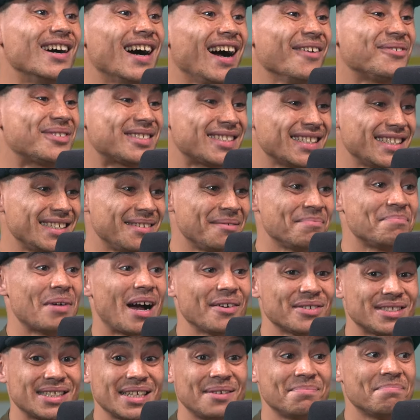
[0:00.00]
I've
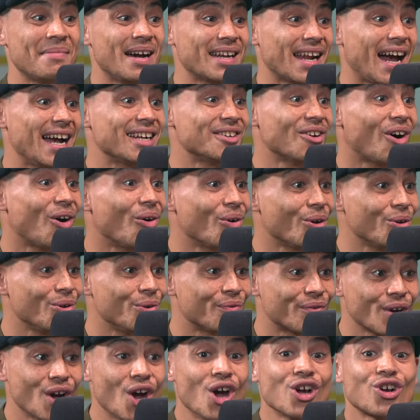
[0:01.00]
seen men I know
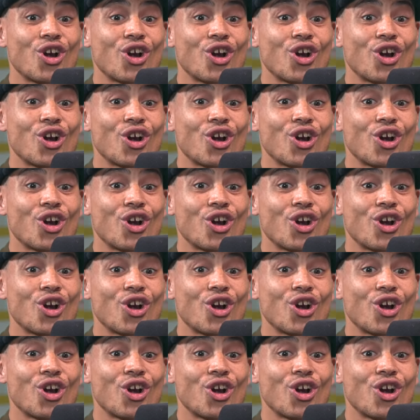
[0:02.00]
who've